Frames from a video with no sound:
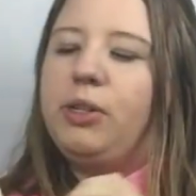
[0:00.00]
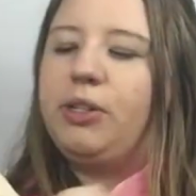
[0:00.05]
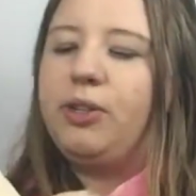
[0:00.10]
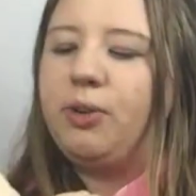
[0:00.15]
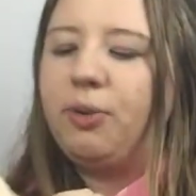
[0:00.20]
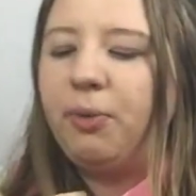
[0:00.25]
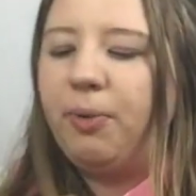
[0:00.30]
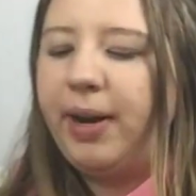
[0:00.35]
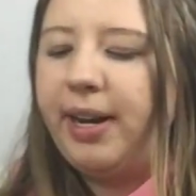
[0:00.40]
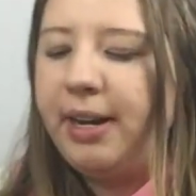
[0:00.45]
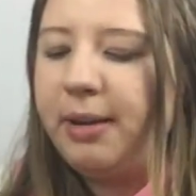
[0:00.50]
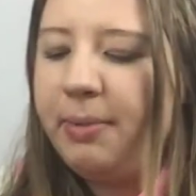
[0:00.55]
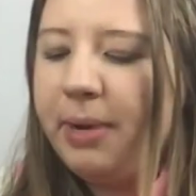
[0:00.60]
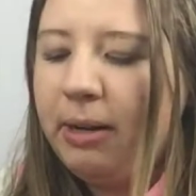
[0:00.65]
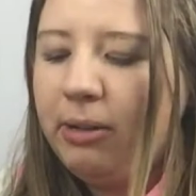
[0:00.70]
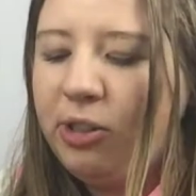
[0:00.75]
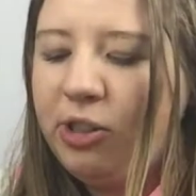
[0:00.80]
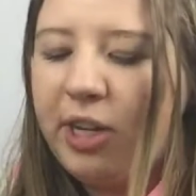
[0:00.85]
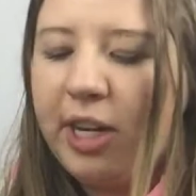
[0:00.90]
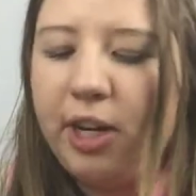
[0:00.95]
What's great
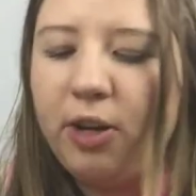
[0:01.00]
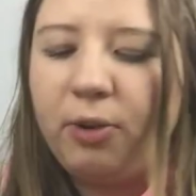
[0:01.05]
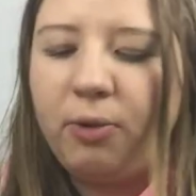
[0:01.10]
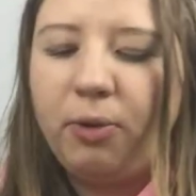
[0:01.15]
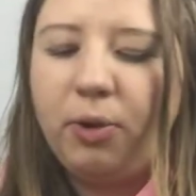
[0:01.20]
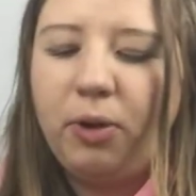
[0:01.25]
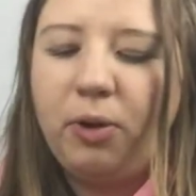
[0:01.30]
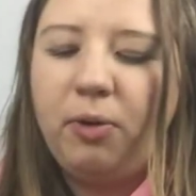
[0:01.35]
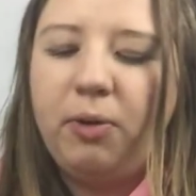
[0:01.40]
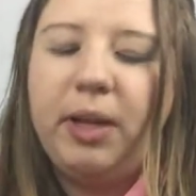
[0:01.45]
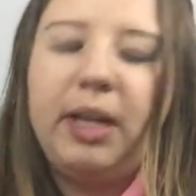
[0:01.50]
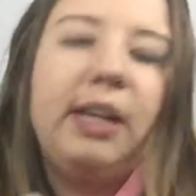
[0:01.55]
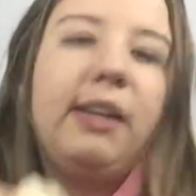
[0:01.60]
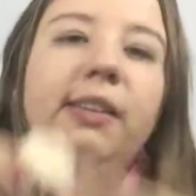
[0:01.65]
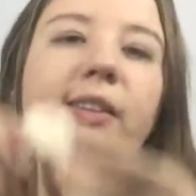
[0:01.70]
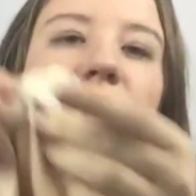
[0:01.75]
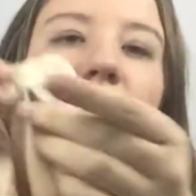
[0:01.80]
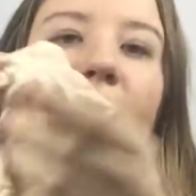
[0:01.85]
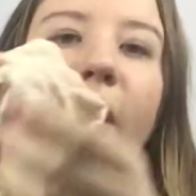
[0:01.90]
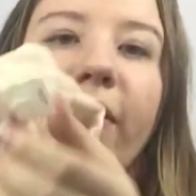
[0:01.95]
about J. Crew
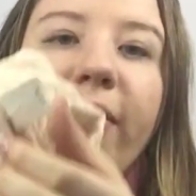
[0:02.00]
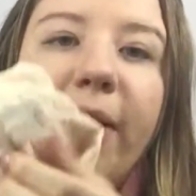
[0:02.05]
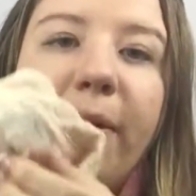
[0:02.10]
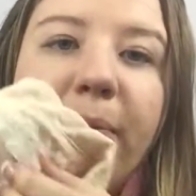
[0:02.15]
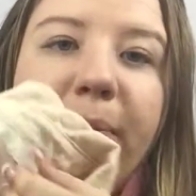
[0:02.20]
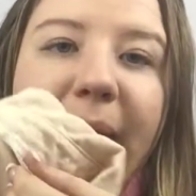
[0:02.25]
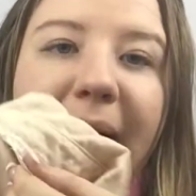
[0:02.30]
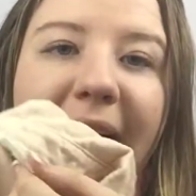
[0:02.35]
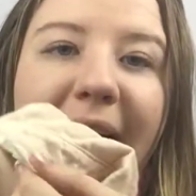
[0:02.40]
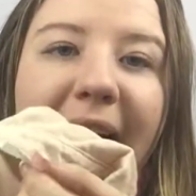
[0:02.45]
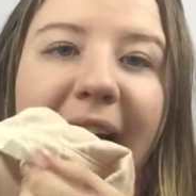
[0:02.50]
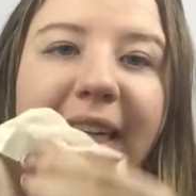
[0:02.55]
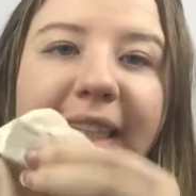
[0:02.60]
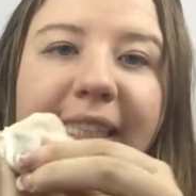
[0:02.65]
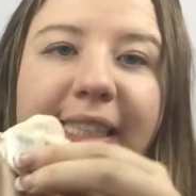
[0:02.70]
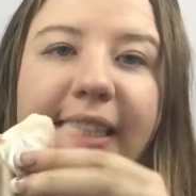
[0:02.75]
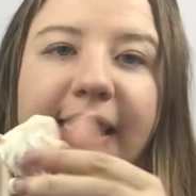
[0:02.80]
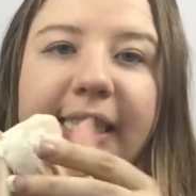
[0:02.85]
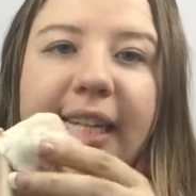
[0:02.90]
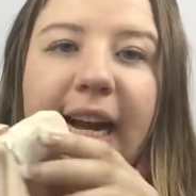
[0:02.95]
is on the
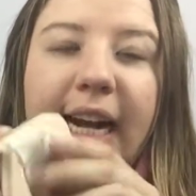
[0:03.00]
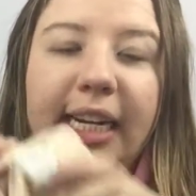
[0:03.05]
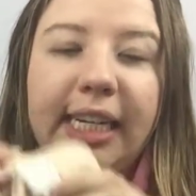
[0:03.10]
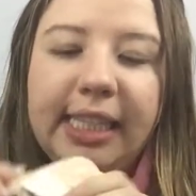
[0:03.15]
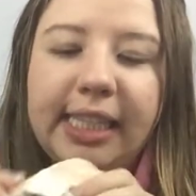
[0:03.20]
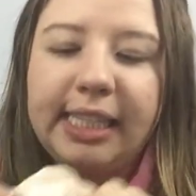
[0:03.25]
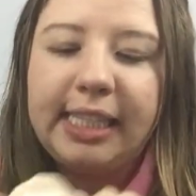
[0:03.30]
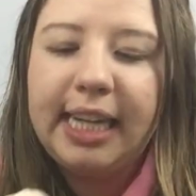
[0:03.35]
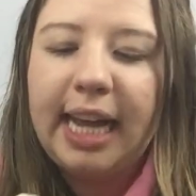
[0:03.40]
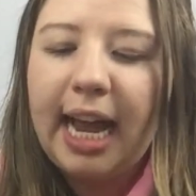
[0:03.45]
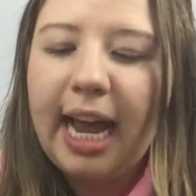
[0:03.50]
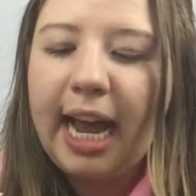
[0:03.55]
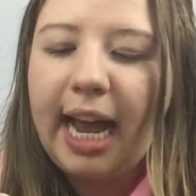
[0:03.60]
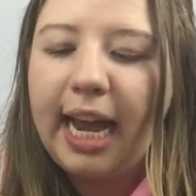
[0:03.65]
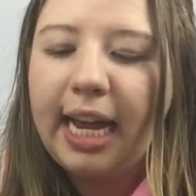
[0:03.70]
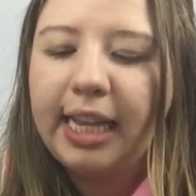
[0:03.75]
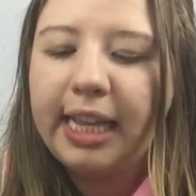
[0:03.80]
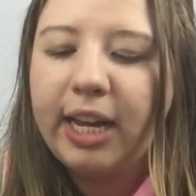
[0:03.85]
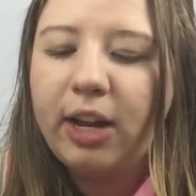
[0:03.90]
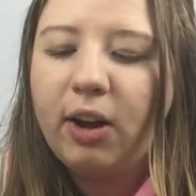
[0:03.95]
back side of the
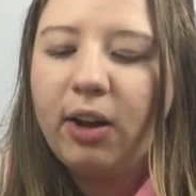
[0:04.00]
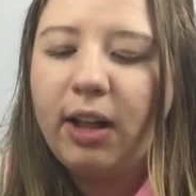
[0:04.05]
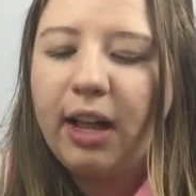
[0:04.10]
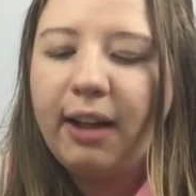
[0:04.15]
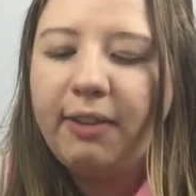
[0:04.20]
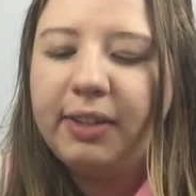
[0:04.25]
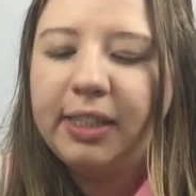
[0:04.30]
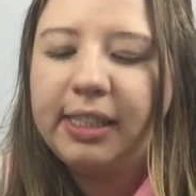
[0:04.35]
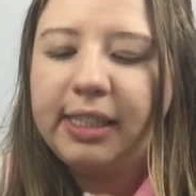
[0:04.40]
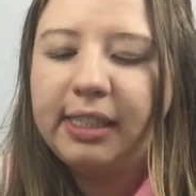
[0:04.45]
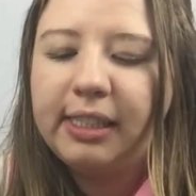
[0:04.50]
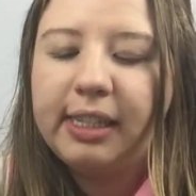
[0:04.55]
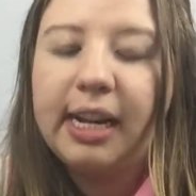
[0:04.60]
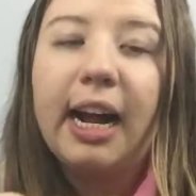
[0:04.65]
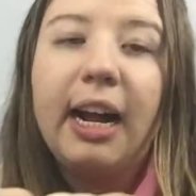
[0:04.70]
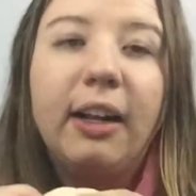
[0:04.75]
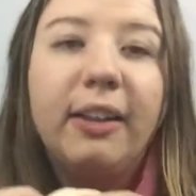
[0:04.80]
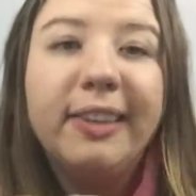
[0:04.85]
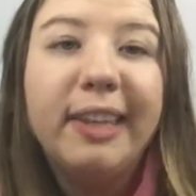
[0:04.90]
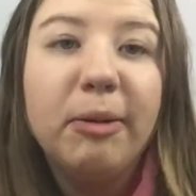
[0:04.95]
tag, they all have a
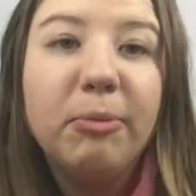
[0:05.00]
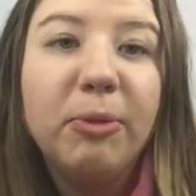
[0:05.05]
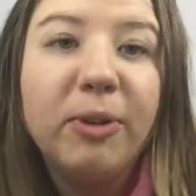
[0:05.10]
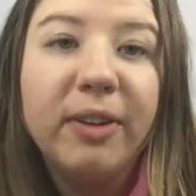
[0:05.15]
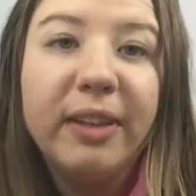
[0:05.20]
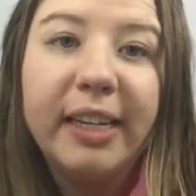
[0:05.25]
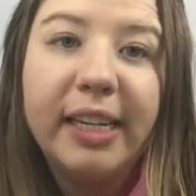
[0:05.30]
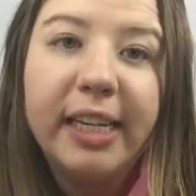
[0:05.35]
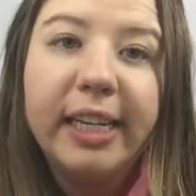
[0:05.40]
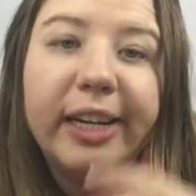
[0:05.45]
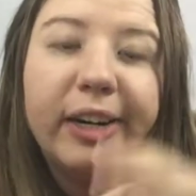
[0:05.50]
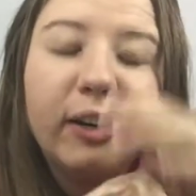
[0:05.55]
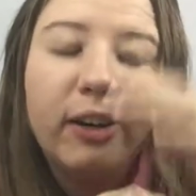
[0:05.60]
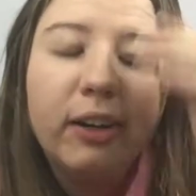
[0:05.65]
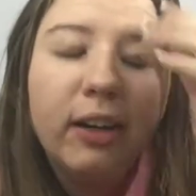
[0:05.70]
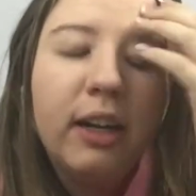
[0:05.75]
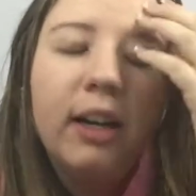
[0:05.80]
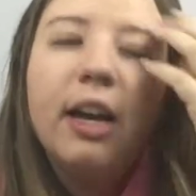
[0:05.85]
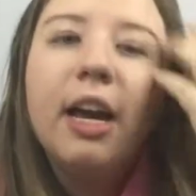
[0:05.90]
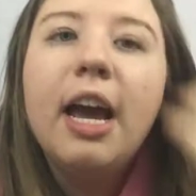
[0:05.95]
style number and a
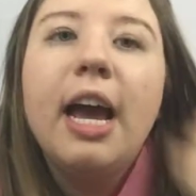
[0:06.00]
year.